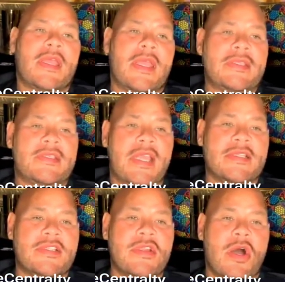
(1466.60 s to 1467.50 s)

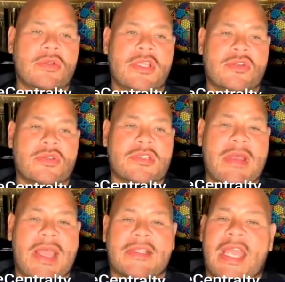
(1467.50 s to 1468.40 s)
it's no
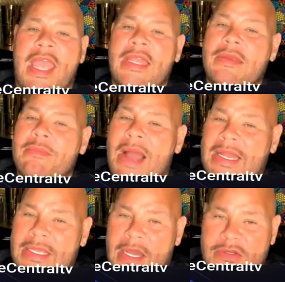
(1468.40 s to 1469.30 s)
disrespect to
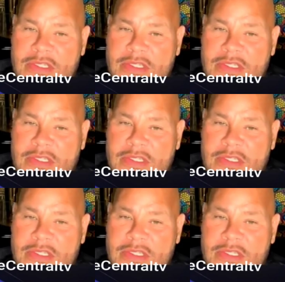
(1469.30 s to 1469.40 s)
anybody else,